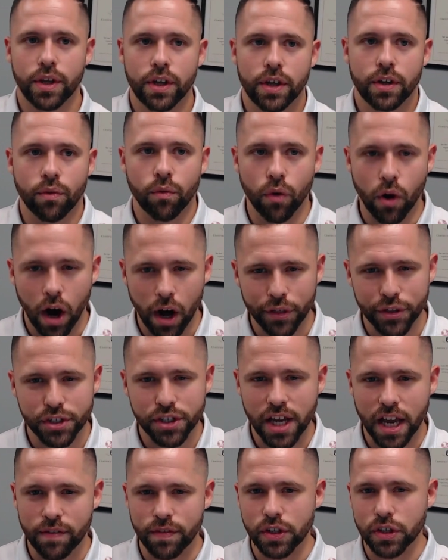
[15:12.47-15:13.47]
Roth
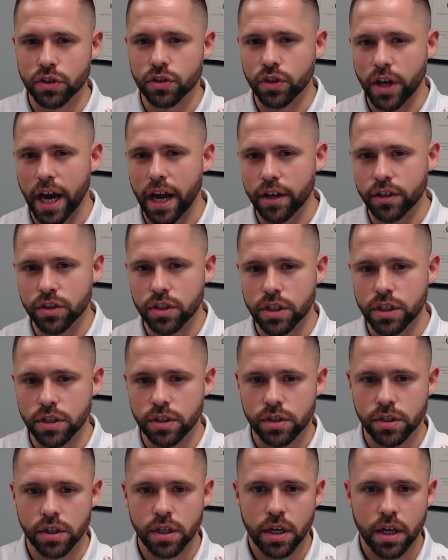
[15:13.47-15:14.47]
saving
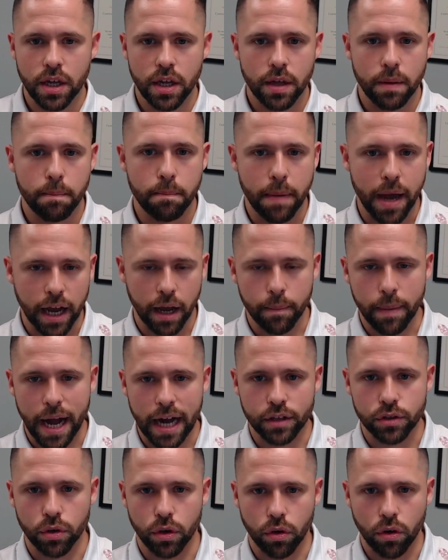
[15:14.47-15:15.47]
strategies. Mega
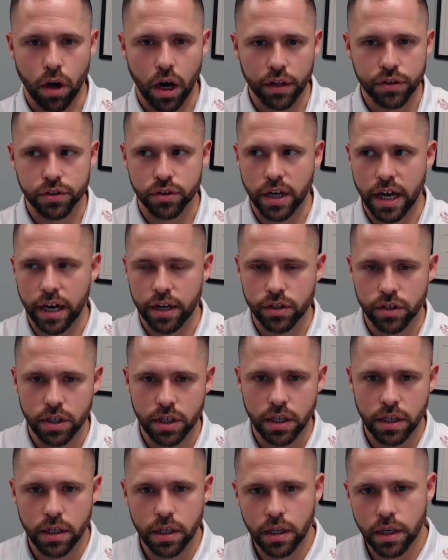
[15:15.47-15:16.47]
back to a Roth
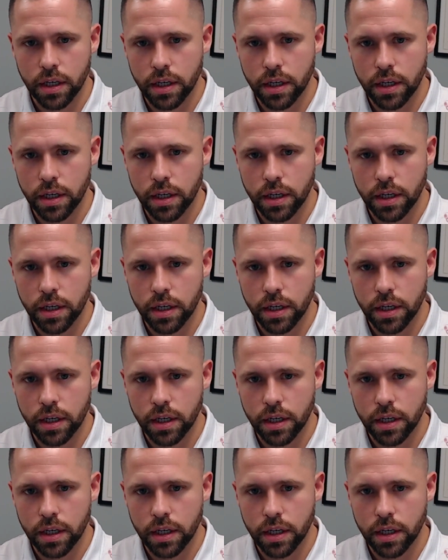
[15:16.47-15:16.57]
strategy